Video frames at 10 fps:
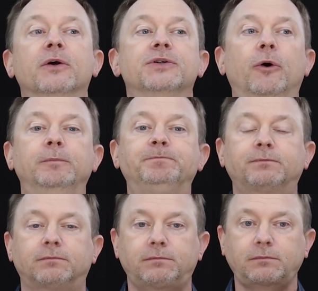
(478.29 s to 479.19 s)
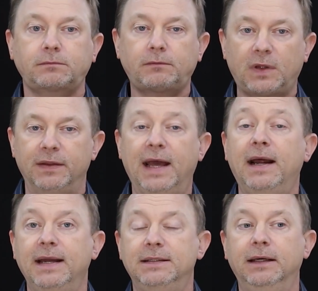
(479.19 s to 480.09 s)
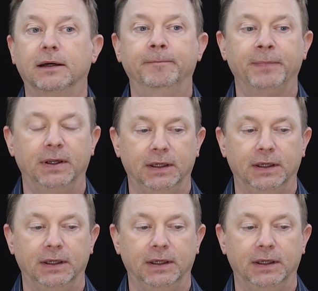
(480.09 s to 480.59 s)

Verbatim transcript: So that idea